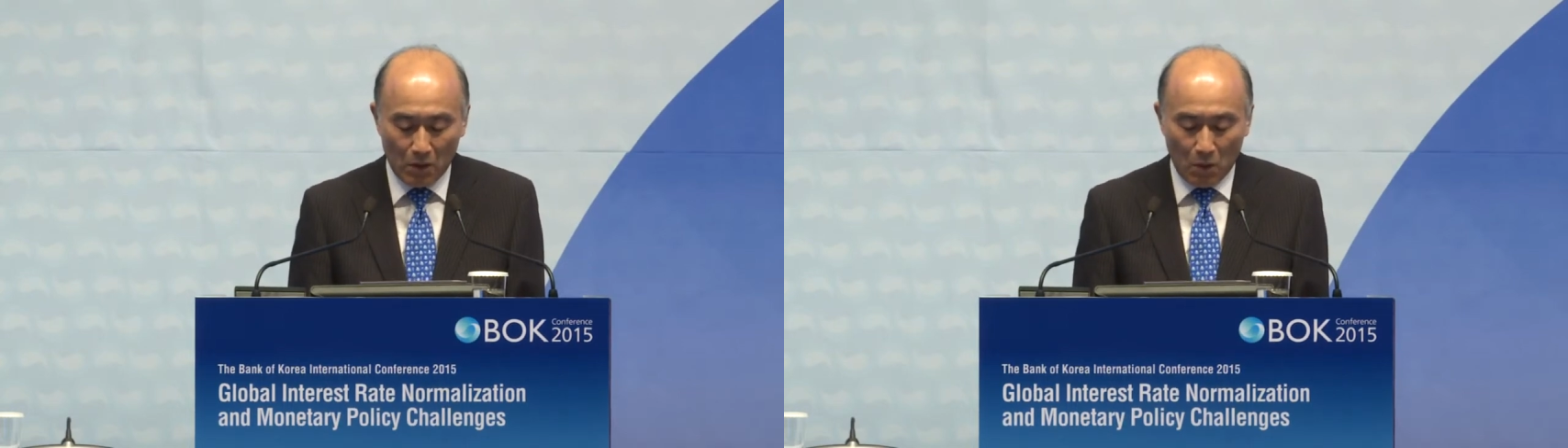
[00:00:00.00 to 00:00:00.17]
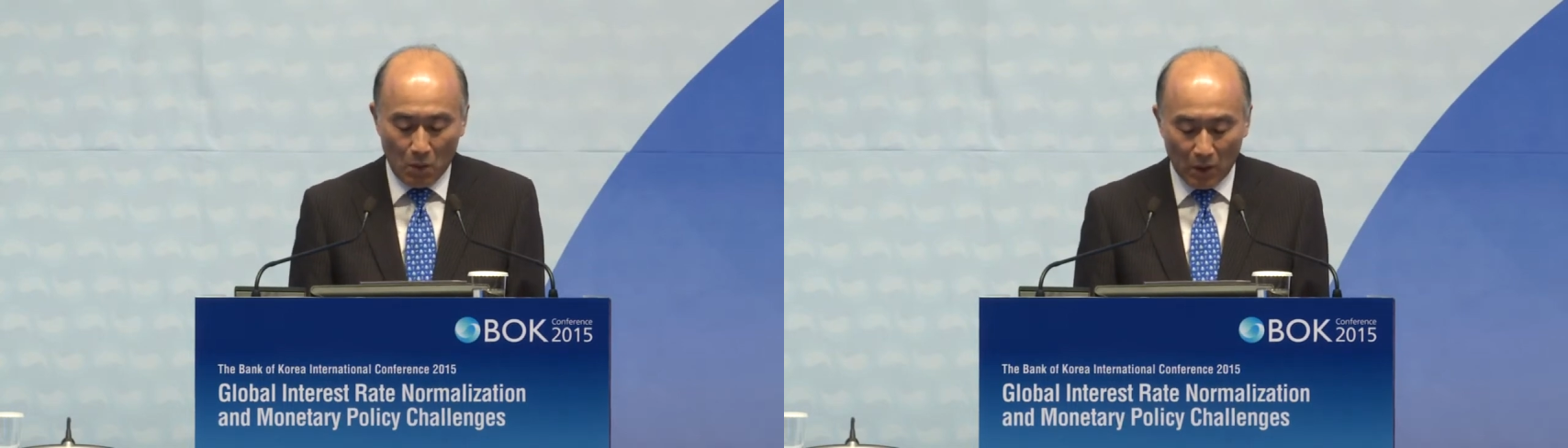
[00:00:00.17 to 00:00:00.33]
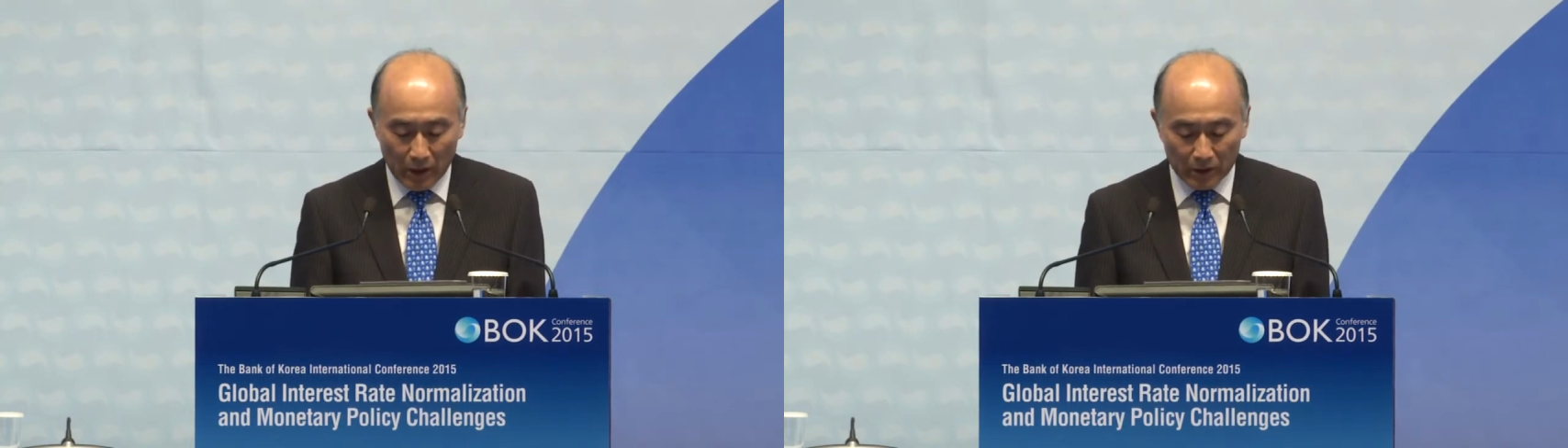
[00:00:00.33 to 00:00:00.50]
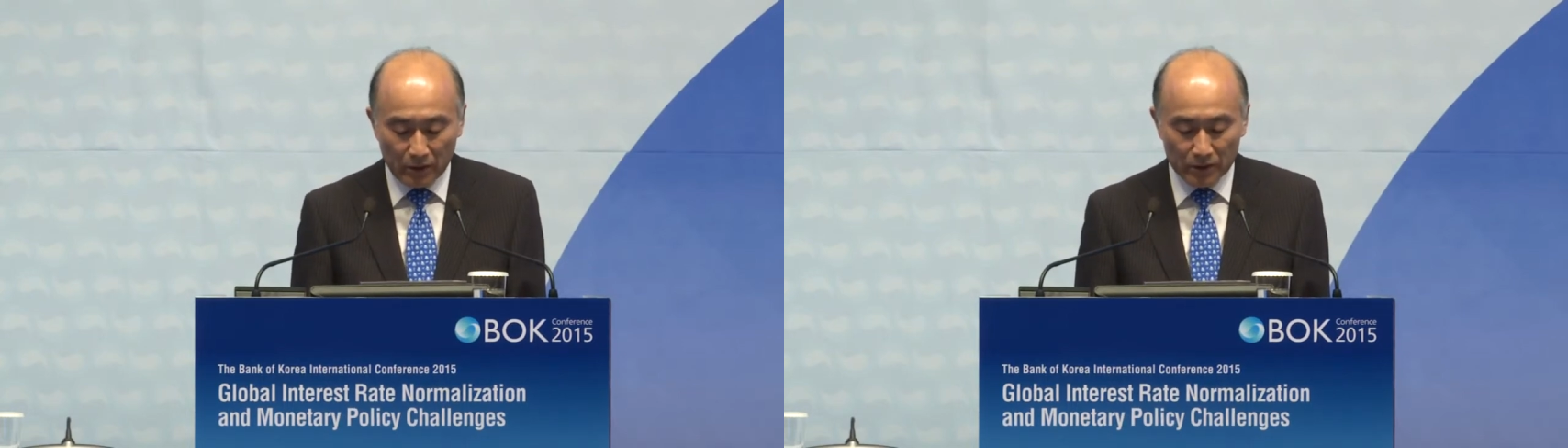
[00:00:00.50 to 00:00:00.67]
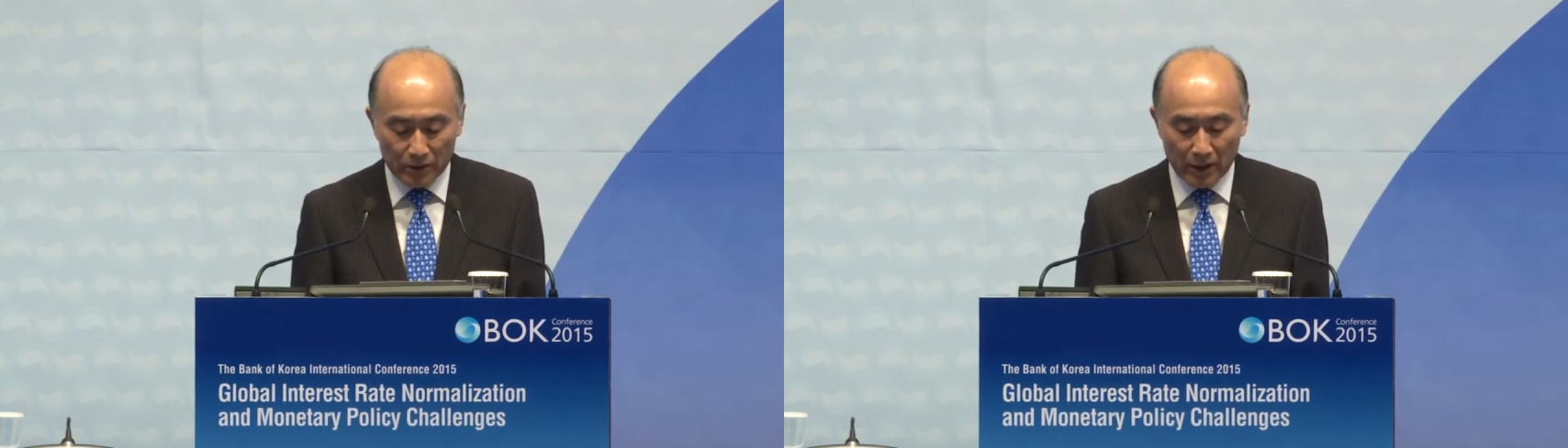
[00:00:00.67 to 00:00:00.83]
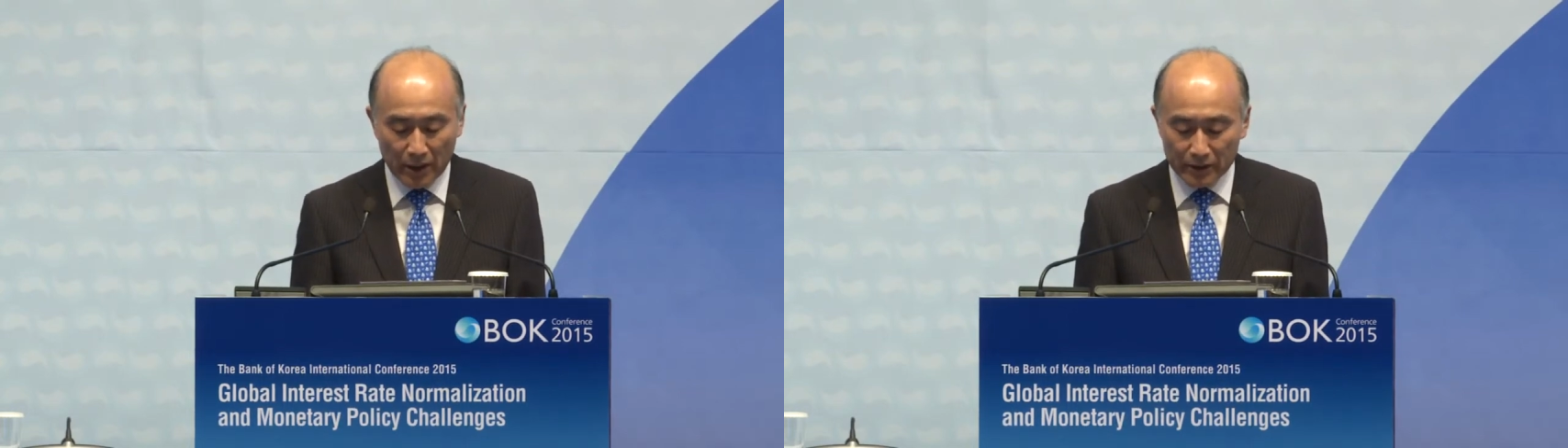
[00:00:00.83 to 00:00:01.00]
One
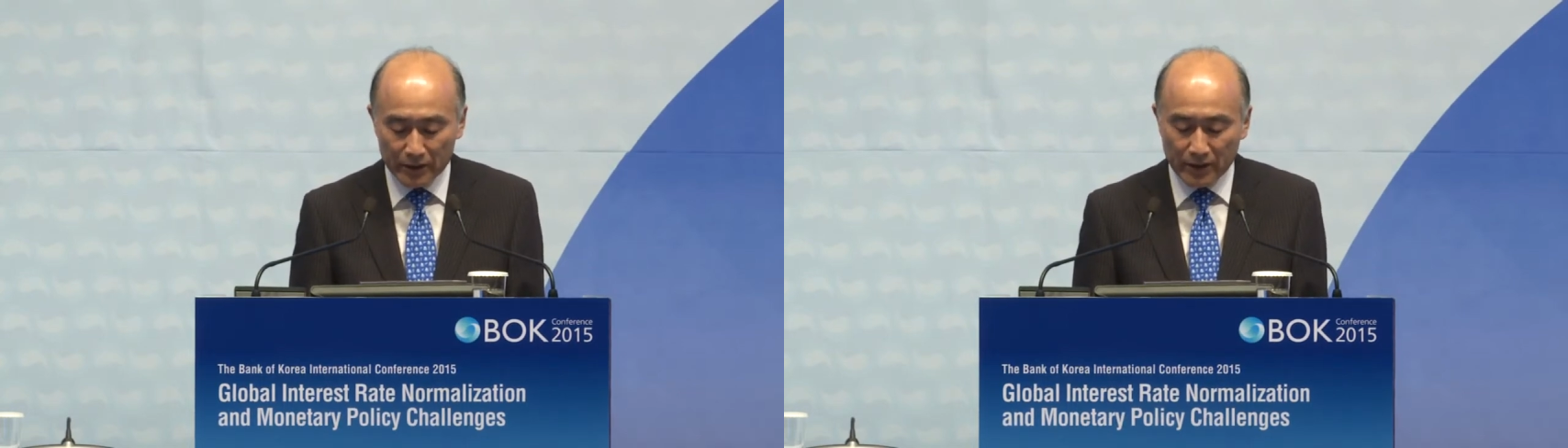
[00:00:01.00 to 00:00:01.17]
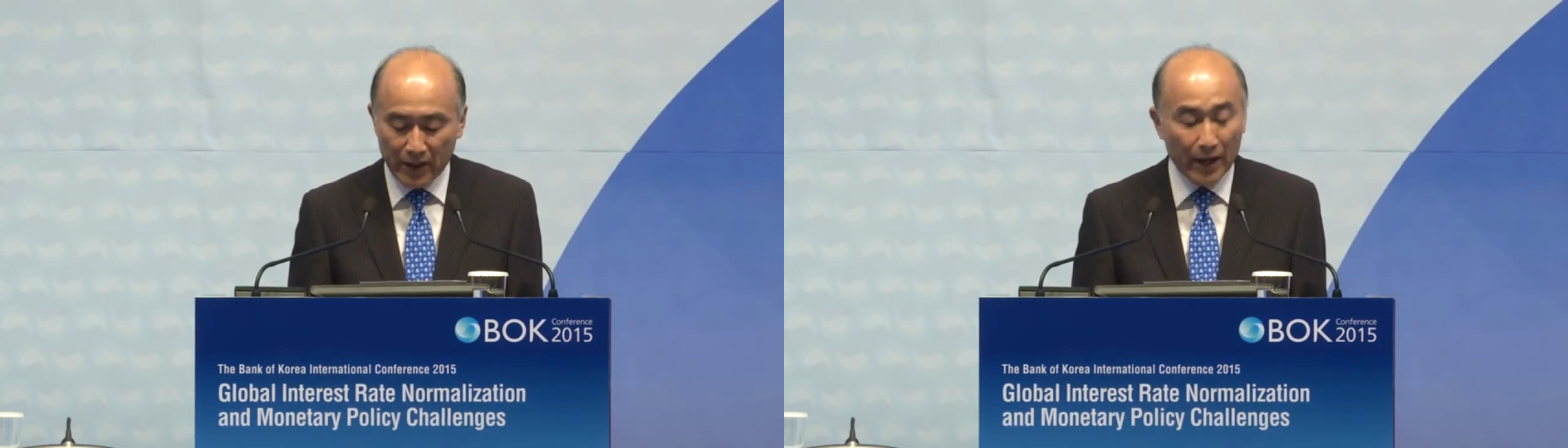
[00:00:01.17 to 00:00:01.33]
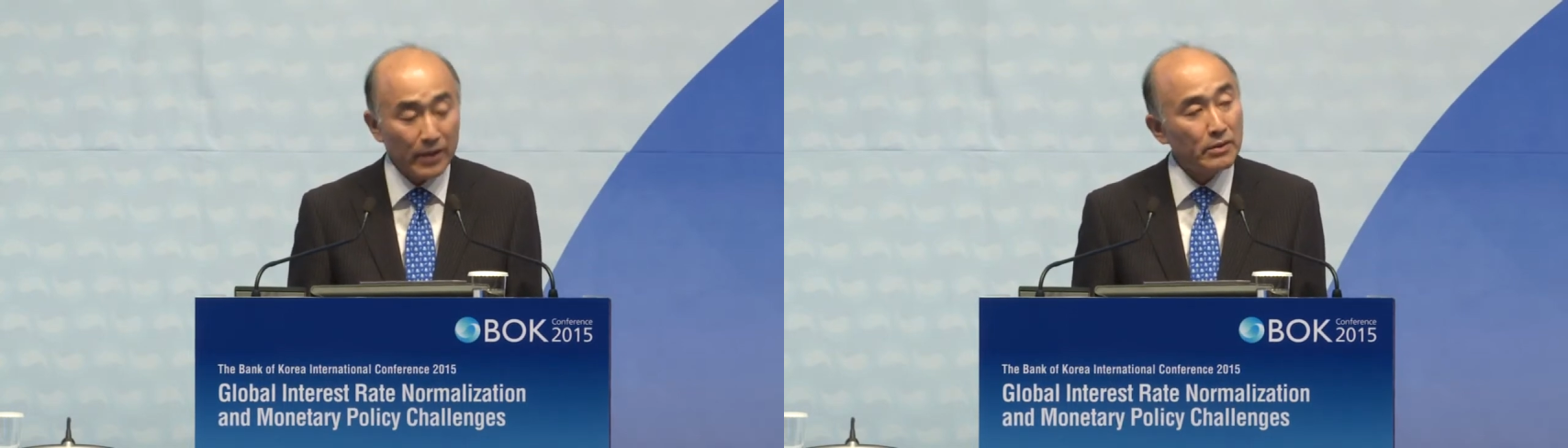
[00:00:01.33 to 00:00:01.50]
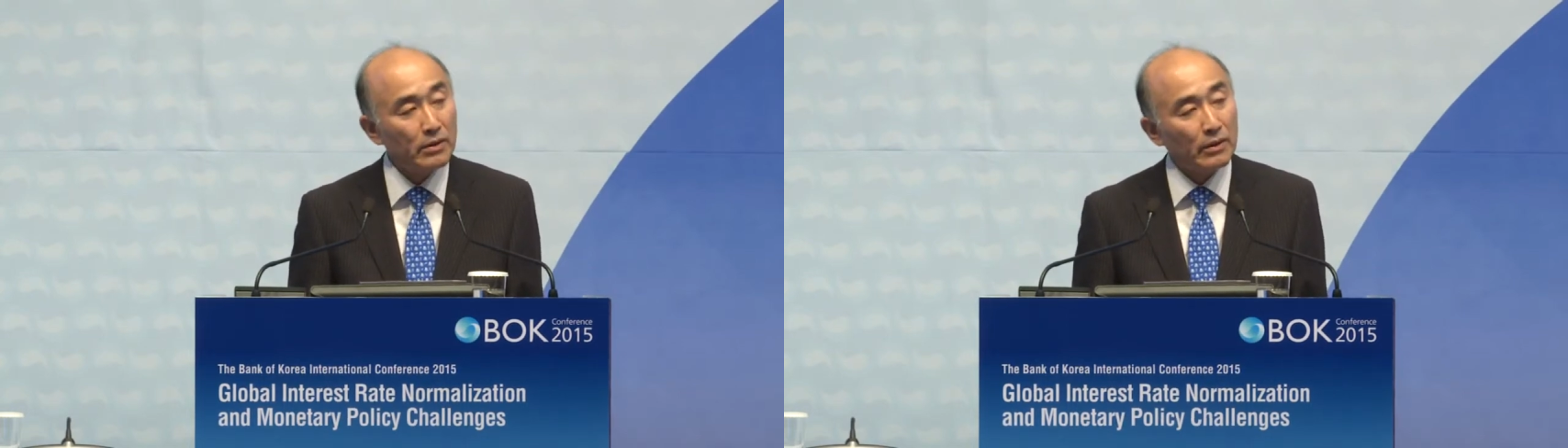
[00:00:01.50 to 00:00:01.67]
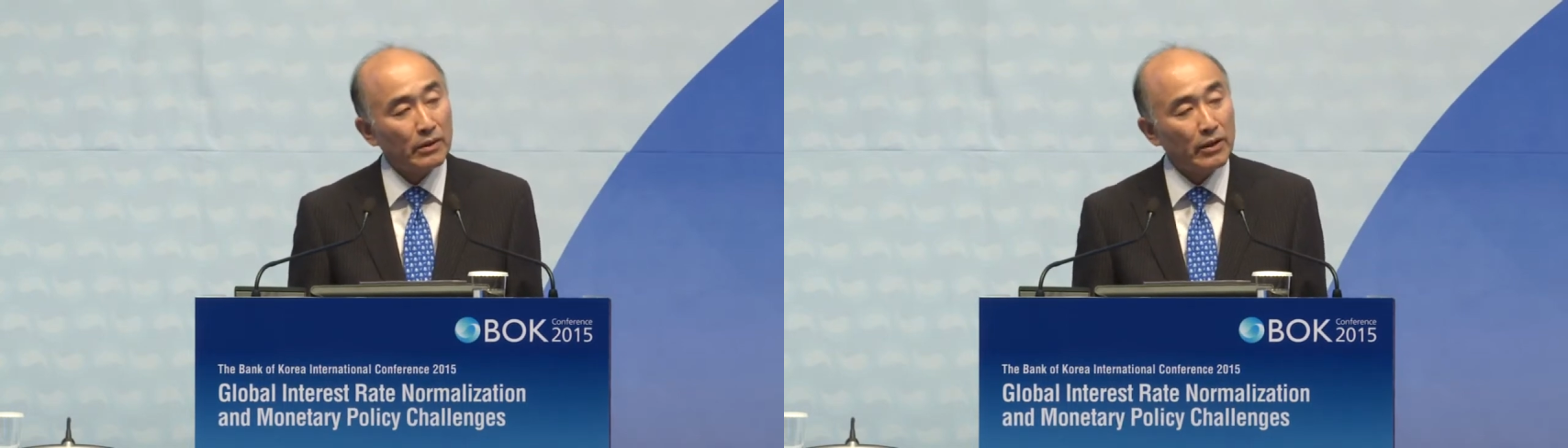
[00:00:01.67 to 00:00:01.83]
concern is that